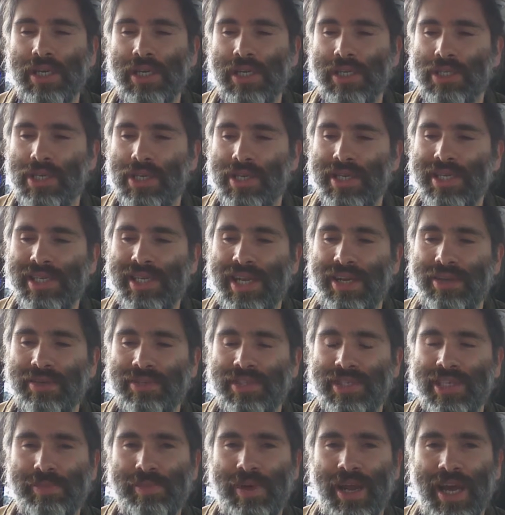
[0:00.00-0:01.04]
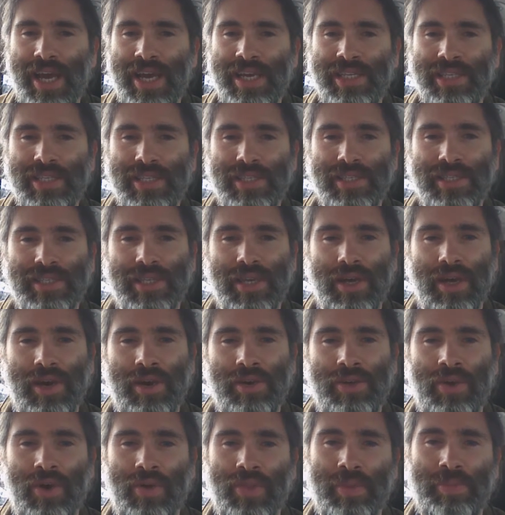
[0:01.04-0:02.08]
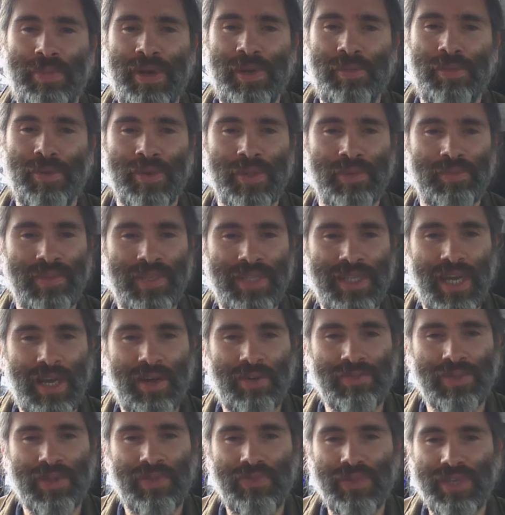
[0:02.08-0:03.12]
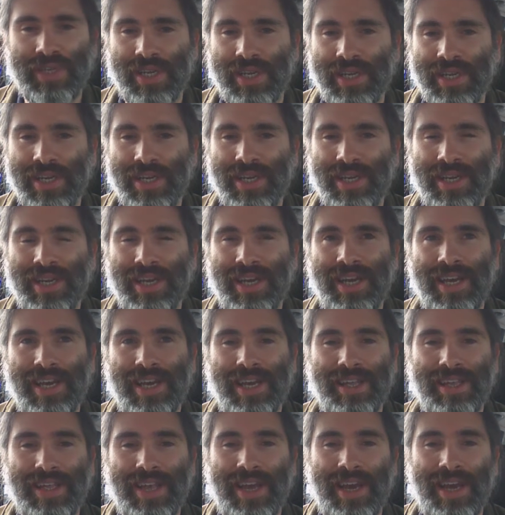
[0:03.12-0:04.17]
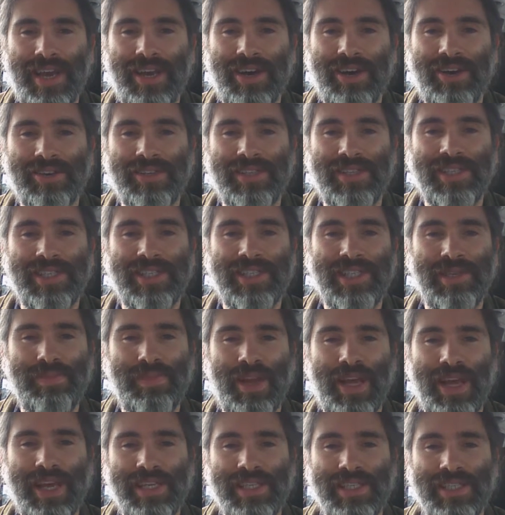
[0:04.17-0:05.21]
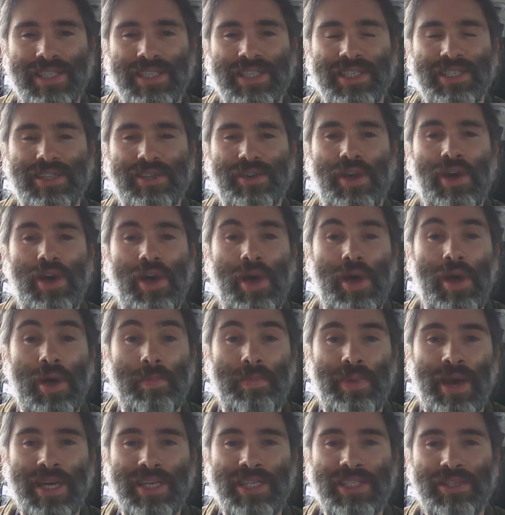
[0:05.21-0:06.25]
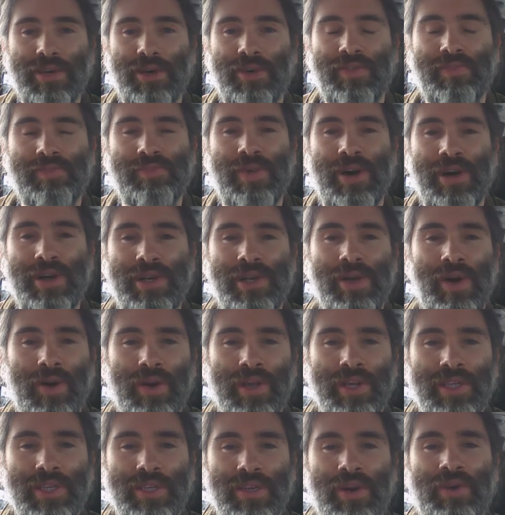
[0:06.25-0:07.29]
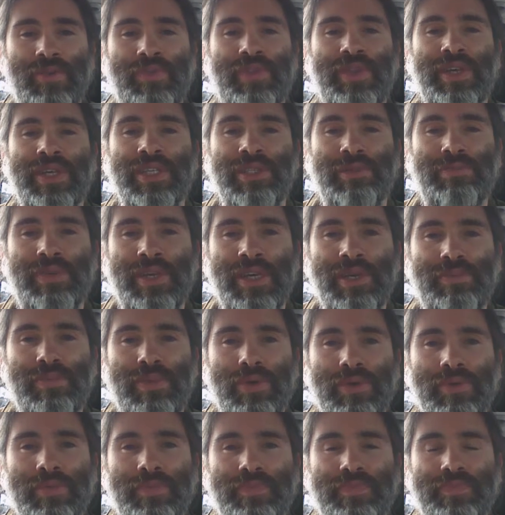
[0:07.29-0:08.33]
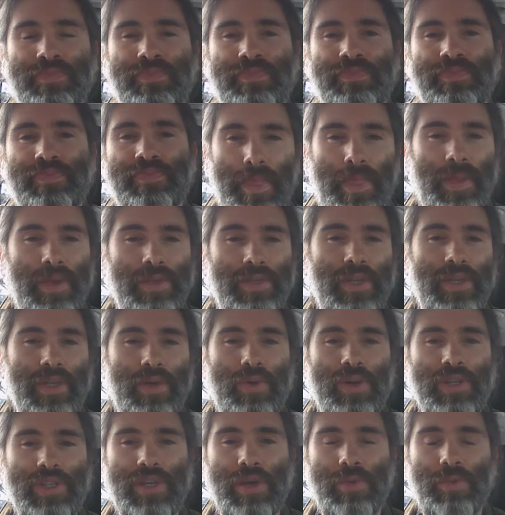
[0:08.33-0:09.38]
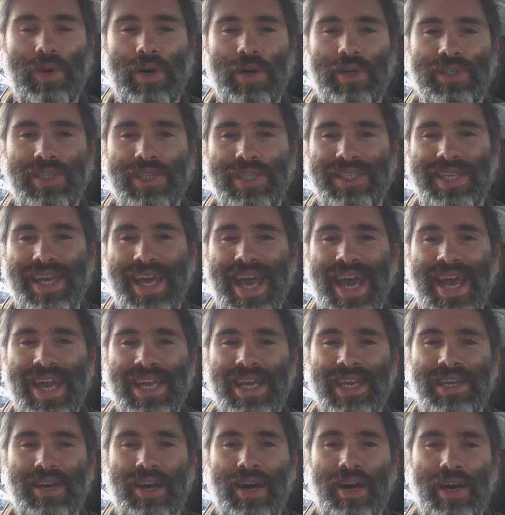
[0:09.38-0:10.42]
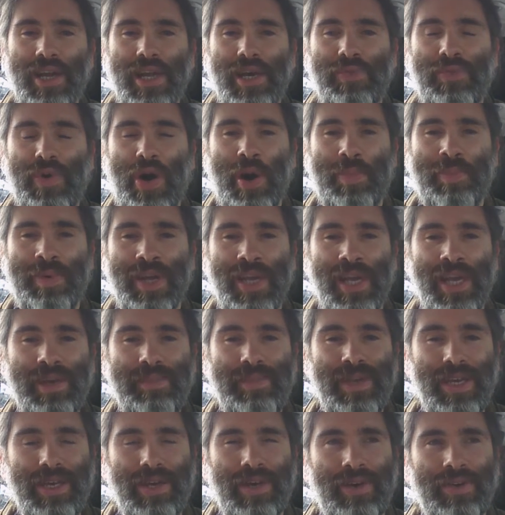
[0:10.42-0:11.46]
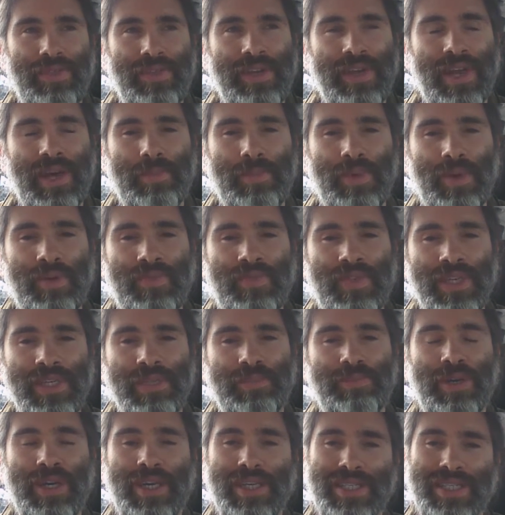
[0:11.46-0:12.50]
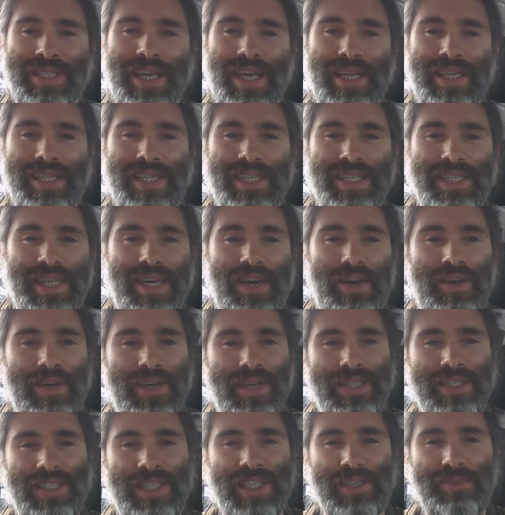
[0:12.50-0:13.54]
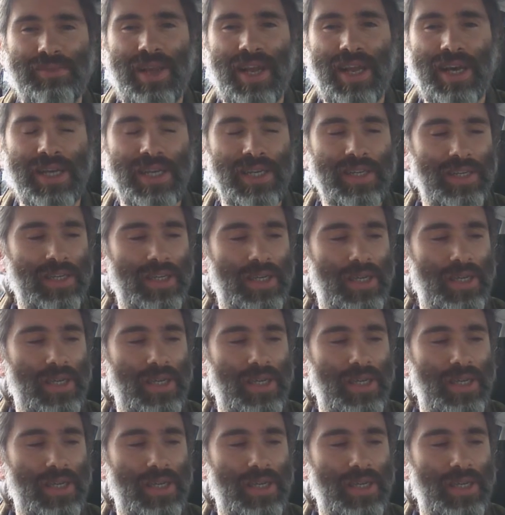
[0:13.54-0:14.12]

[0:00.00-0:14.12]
So these little simulations are not the people themselves, obviously, they are just simulations based off my knowledge of these people. So the question was, is there any kind of upper limit on the number of these personalities that I can simulate